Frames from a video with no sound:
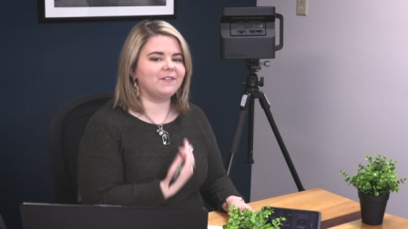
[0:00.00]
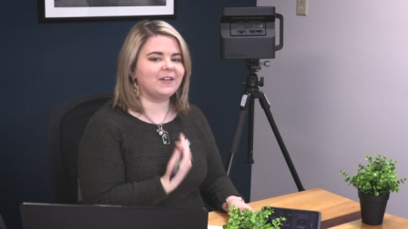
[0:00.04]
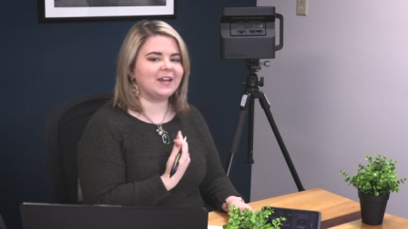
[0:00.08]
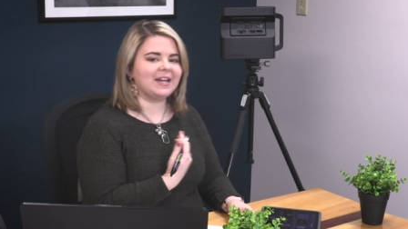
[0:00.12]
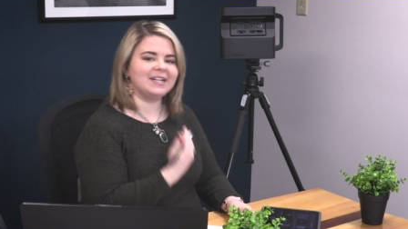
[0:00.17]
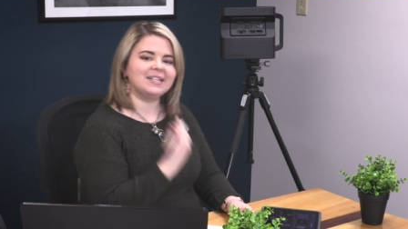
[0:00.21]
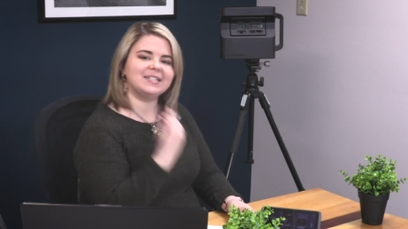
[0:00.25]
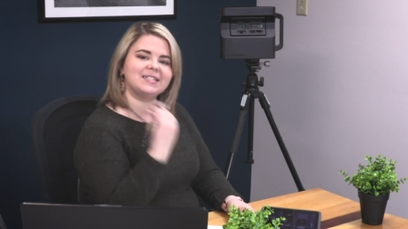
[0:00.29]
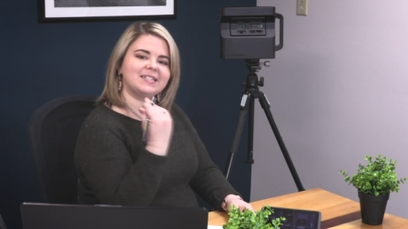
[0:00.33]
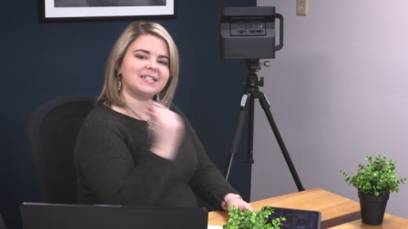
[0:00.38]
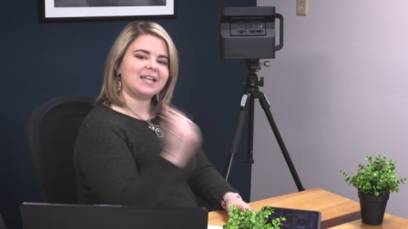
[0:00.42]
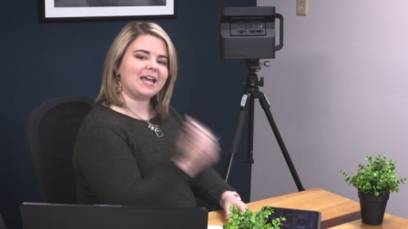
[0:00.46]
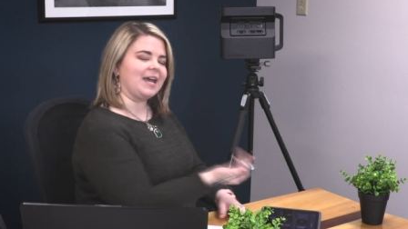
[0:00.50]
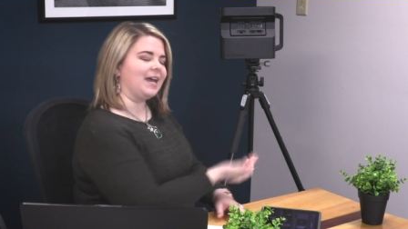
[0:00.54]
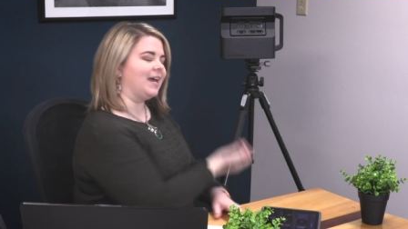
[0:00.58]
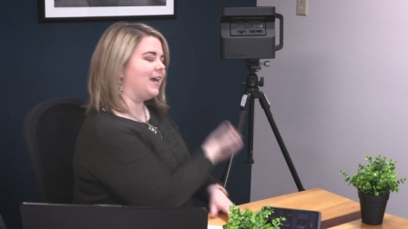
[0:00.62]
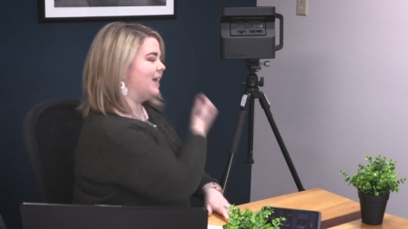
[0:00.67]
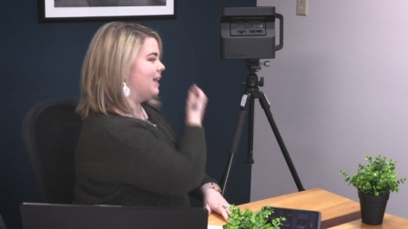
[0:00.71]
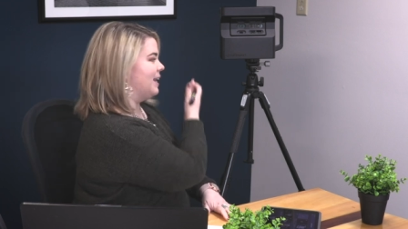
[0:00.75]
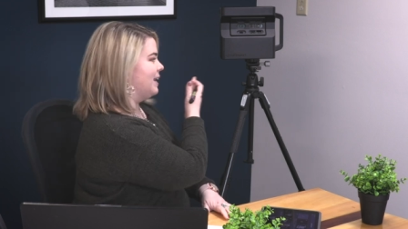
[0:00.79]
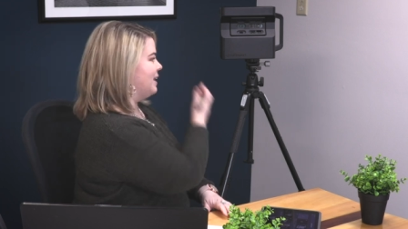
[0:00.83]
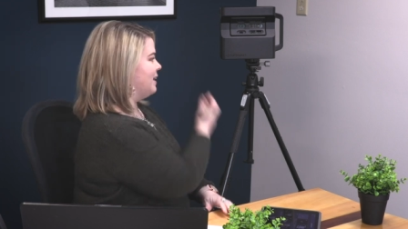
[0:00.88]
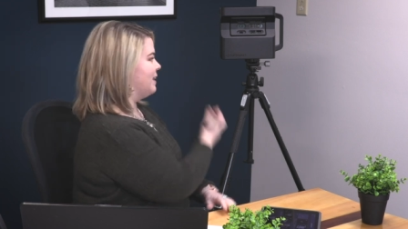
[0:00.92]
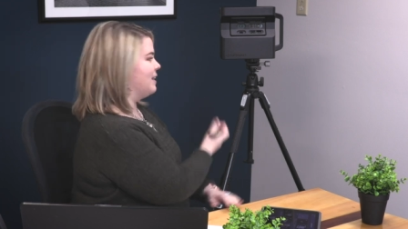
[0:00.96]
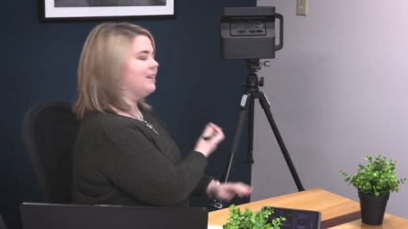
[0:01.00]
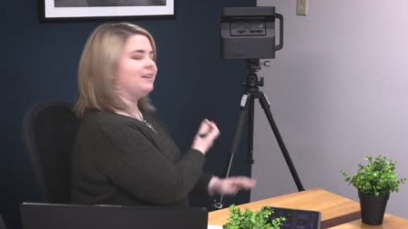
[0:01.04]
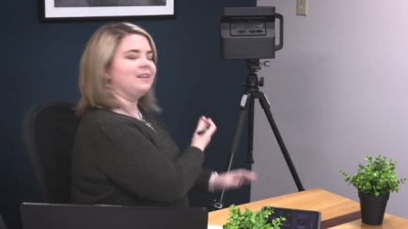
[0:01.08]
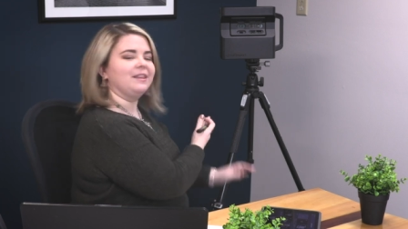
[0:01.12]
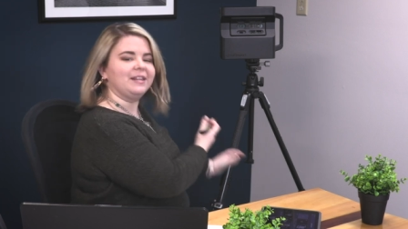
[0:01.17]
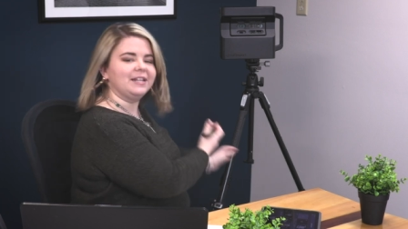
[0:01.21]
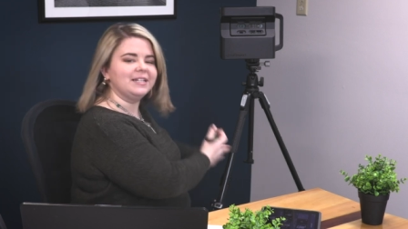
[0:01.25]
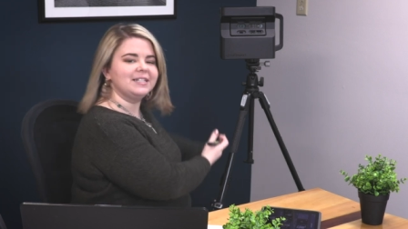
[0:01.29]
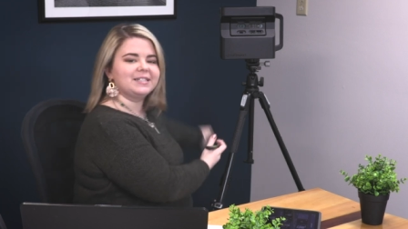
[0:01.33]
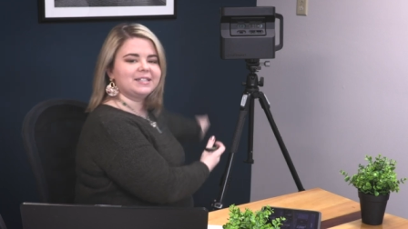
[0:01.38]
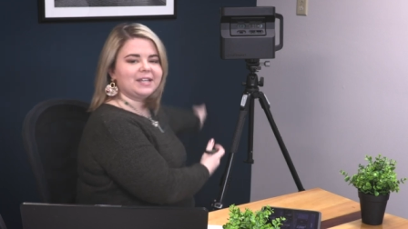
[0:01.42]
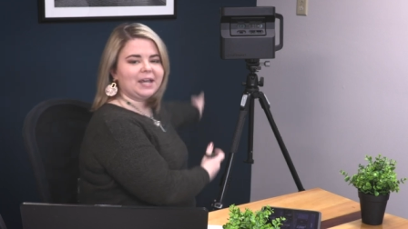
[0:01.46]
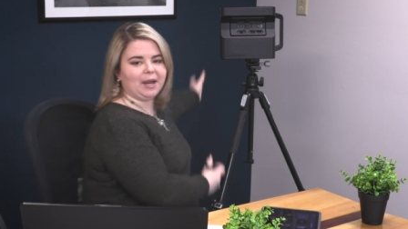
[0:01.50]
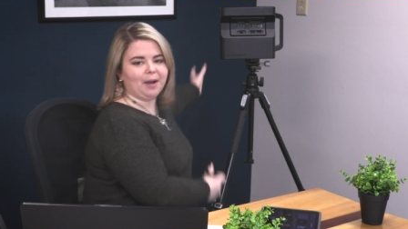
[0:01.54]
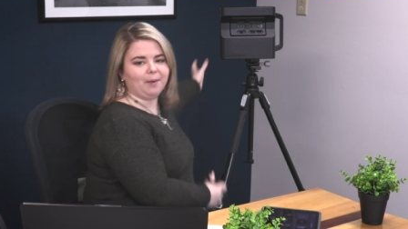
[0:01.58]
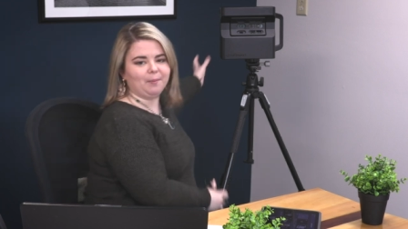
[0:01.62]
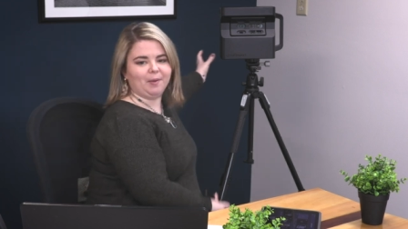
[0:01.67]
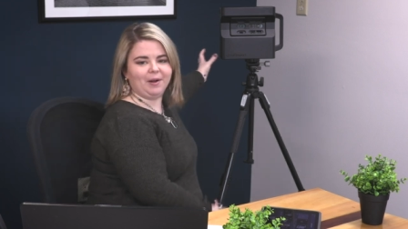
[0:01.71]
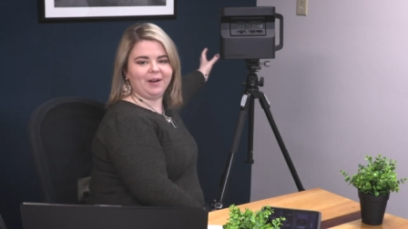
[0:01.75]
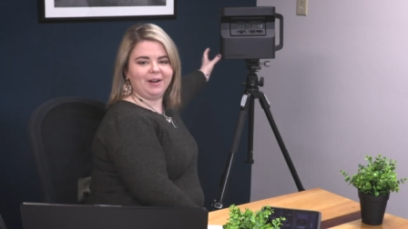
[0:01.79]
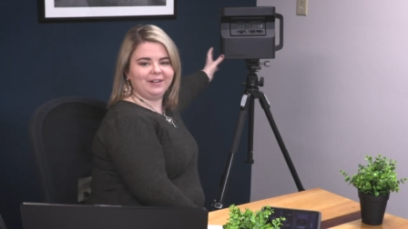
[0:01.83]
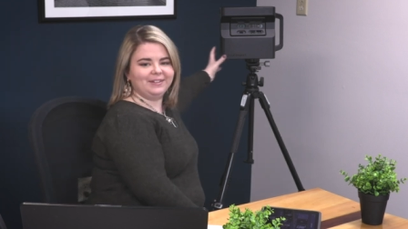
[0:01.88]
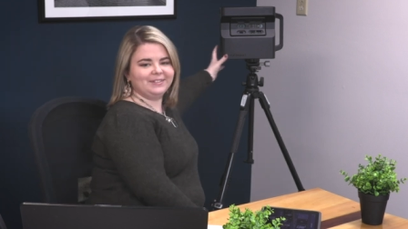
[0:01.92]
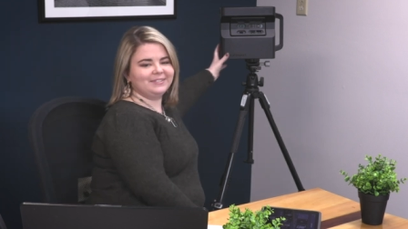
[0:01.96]
know a whole lot more
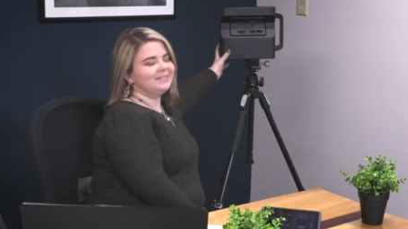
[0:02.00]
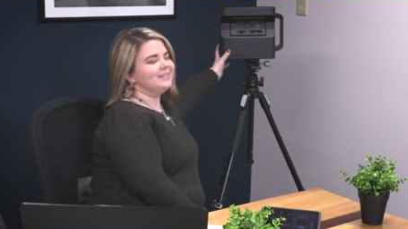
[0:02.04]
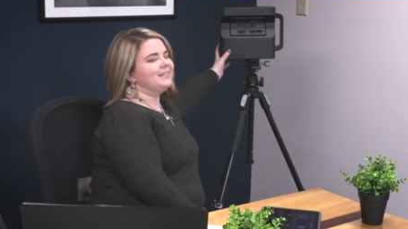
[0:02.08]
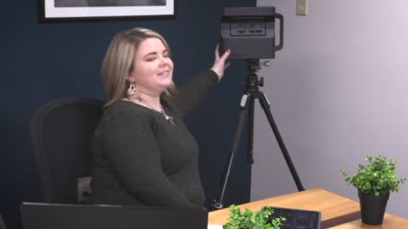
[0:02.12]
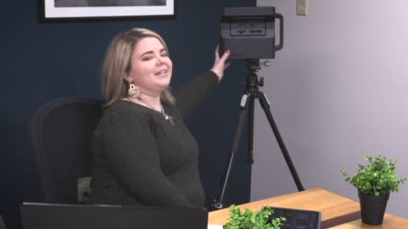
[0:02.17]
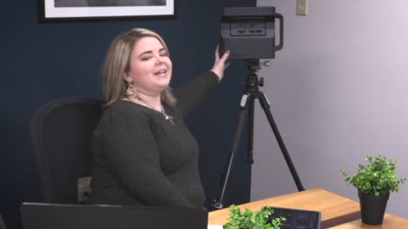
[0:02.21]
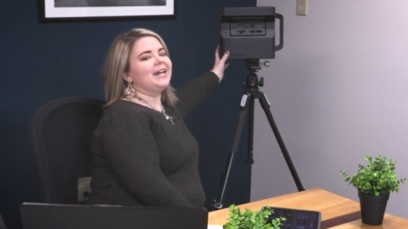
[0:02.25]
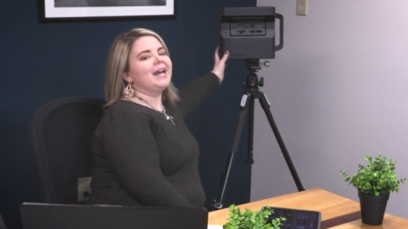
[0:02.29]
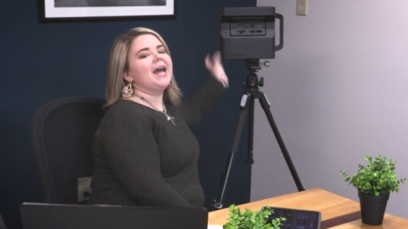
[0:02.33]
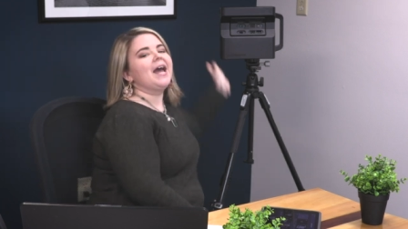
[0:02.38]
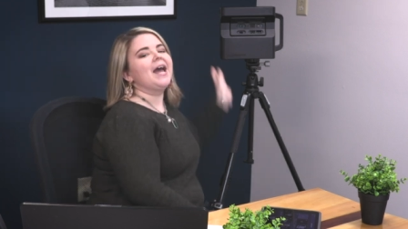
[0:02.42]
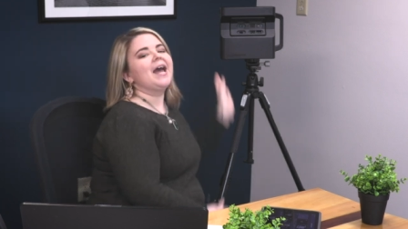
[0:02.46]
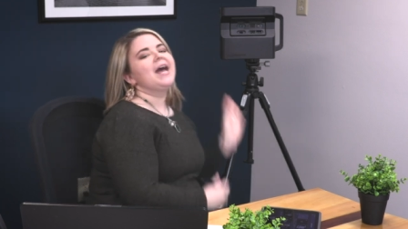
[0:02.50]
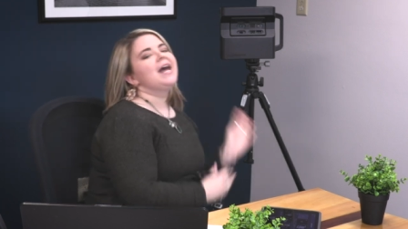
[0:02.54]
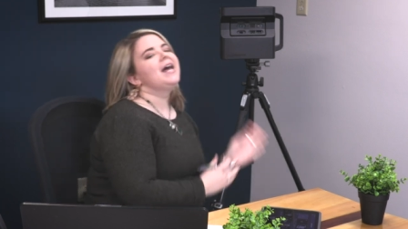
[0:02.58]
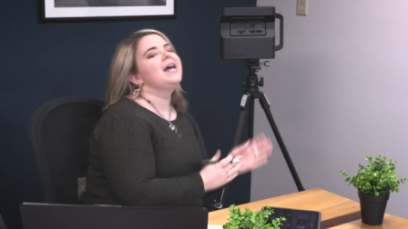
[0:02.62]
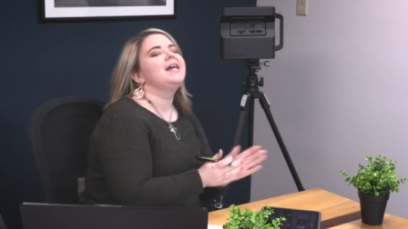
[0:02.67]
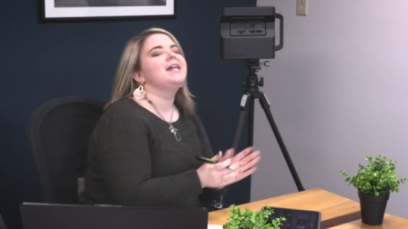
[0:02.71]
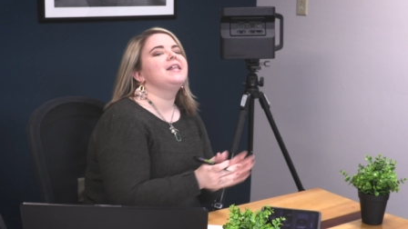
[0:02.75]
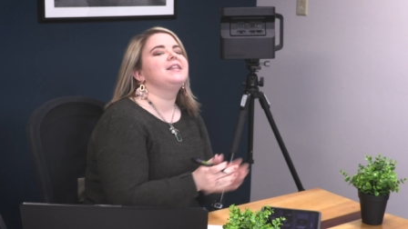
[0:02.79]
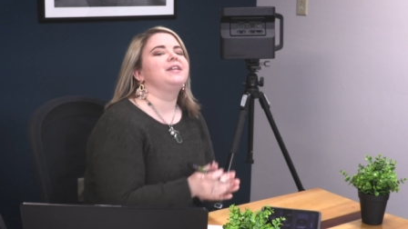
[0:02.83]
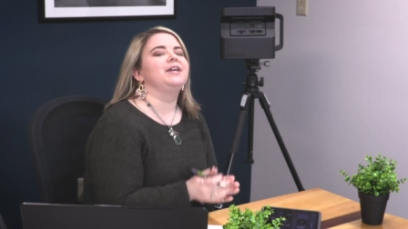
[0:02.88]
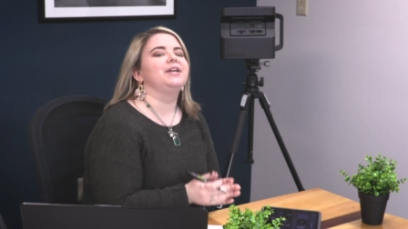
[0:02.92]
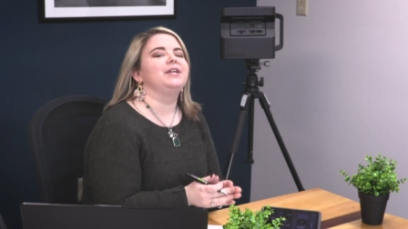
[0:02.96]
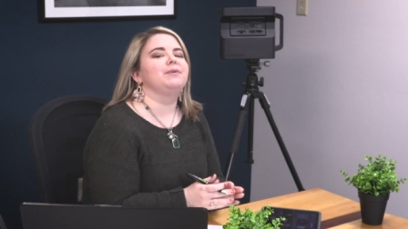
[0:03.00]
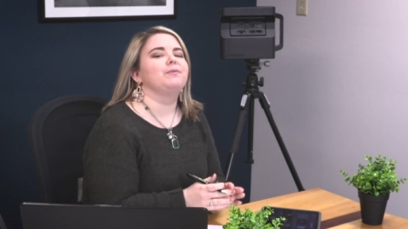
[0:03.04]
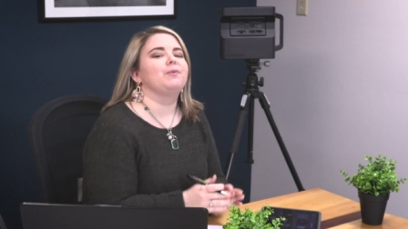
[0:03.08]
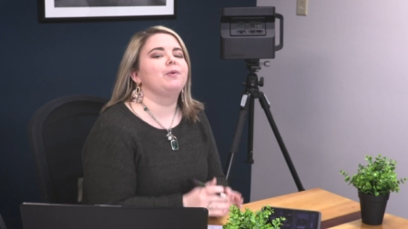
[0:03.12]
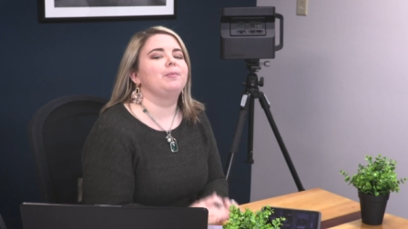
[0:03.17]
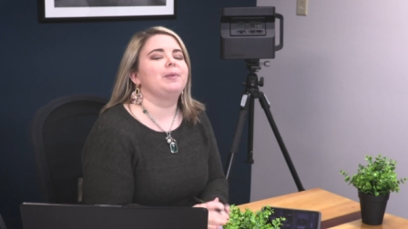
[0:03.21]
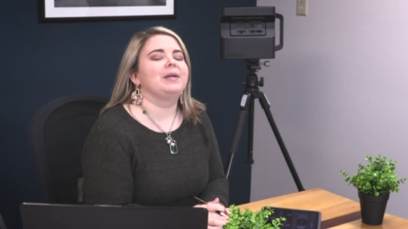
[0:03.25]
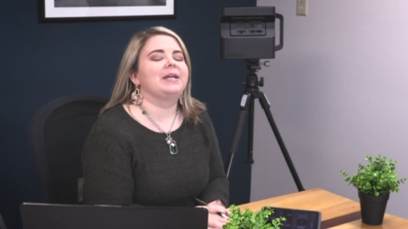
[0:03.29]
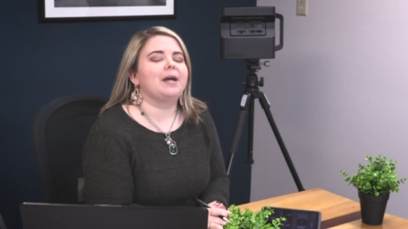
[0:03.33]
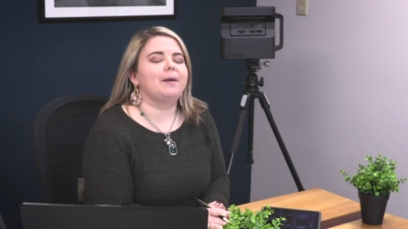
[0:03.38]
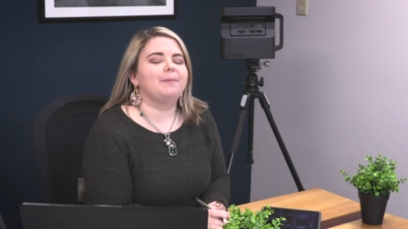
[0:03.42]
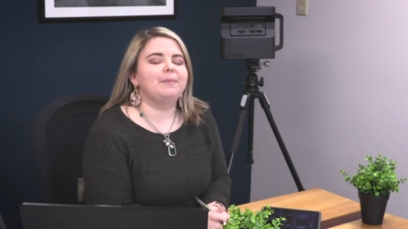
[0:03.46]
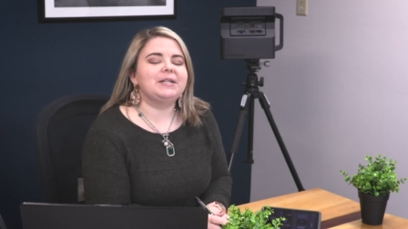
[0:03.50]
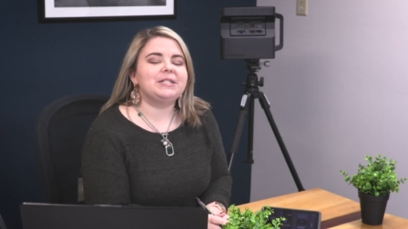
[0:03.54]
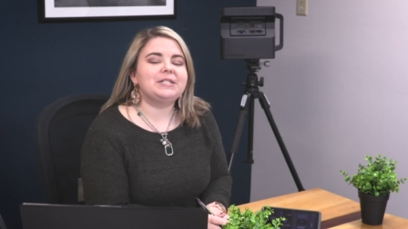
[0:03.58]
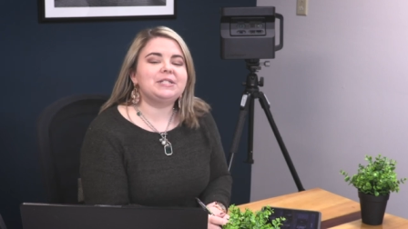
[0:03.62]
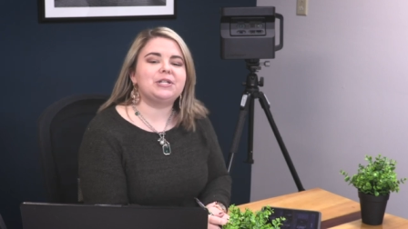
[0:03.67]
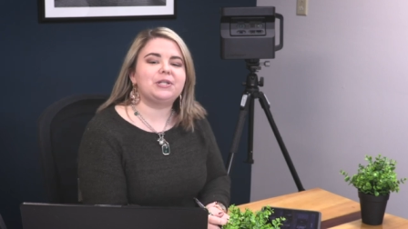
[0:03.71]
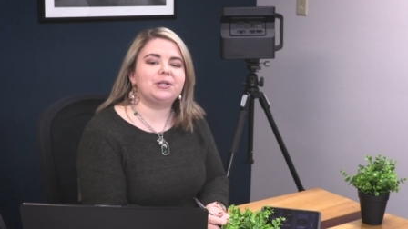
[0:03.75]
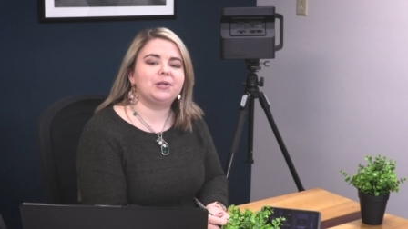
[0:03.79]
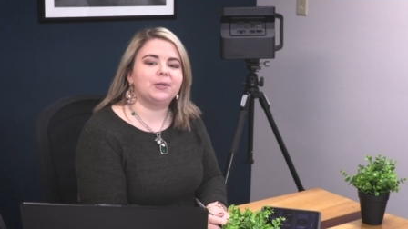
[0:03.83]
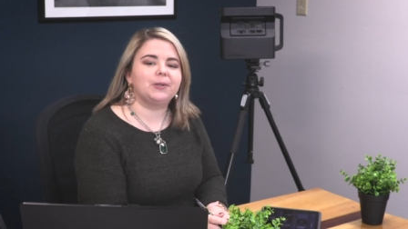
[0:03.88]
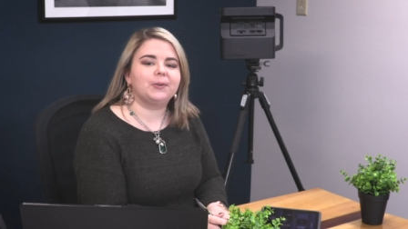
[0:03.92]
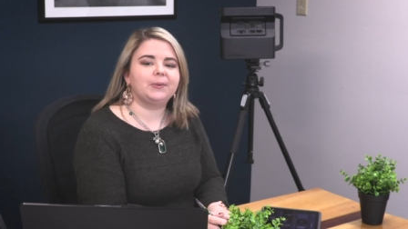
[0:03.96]
than what we even realize. We talk